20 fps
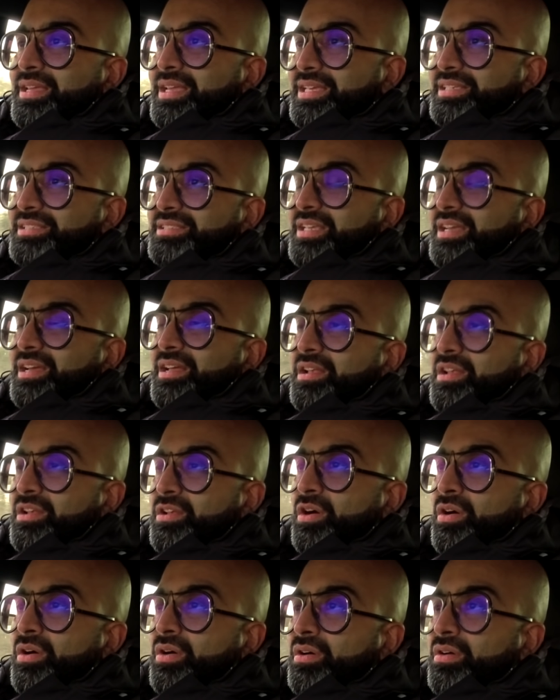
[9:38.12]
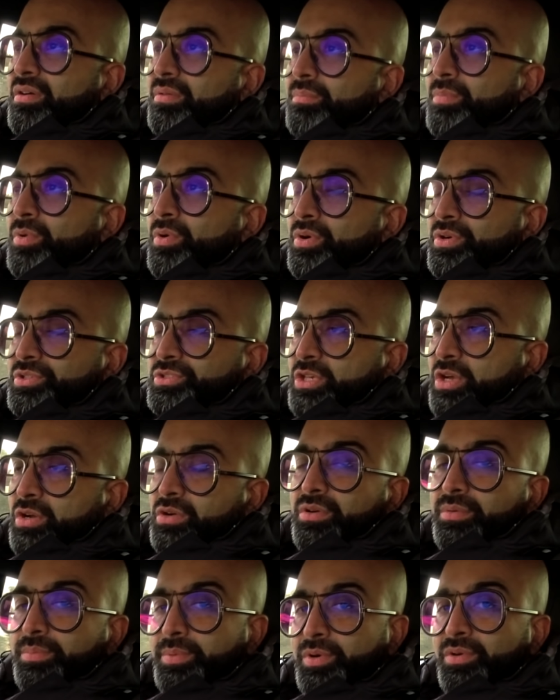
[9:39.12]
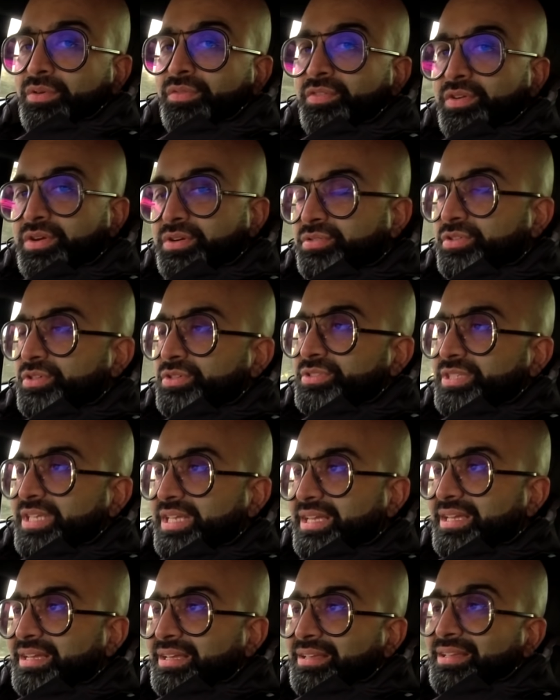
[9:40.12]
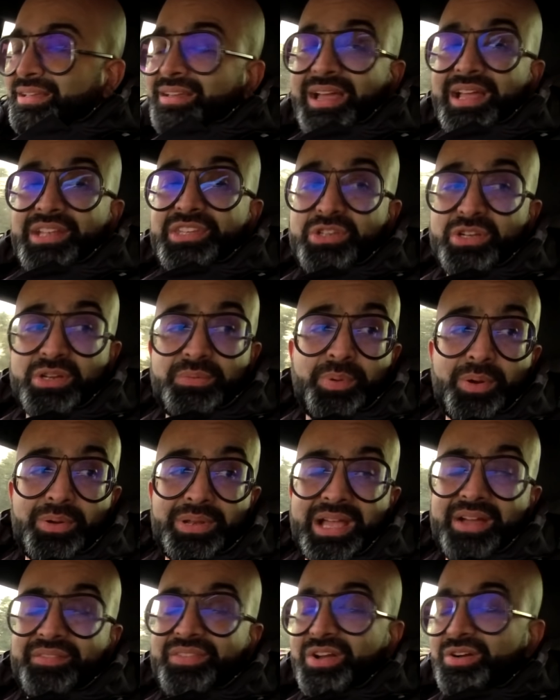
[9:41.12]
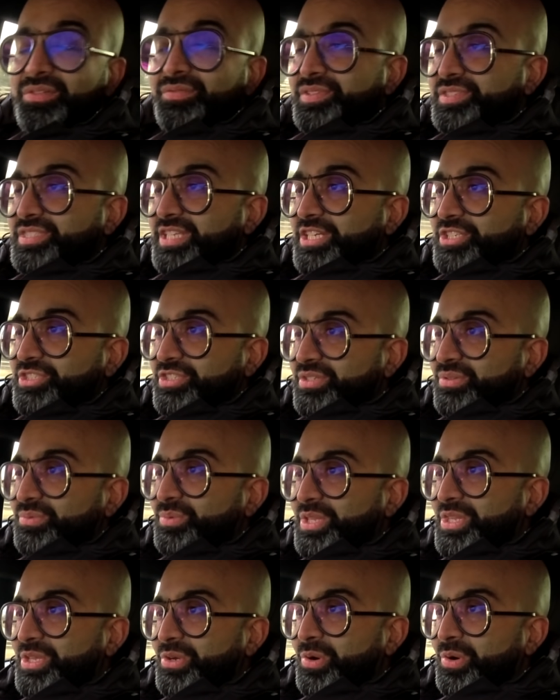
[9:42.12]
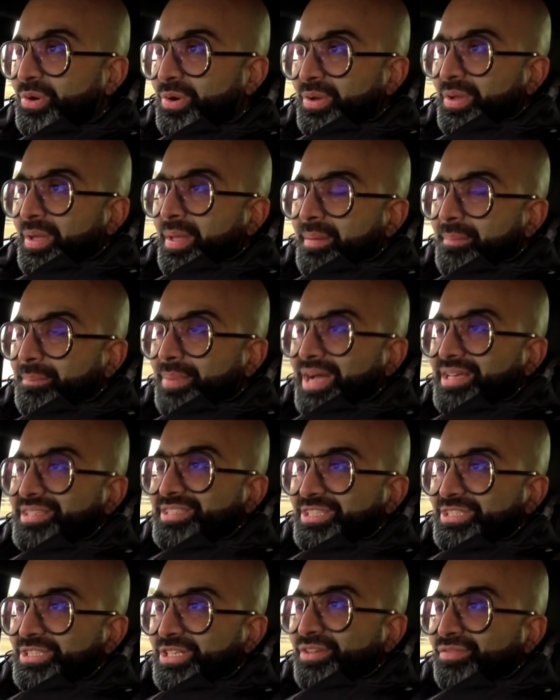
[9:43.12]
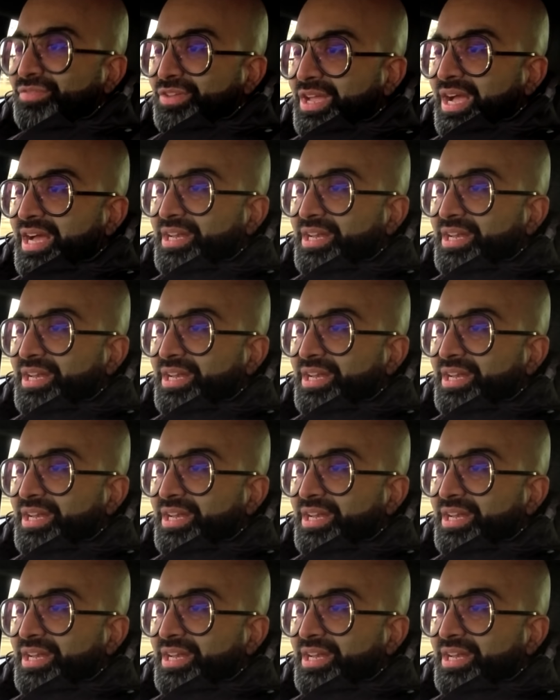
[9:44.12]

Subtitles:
is a lot more tolerable for cruising, and you could probably have a conversation with your passenger if you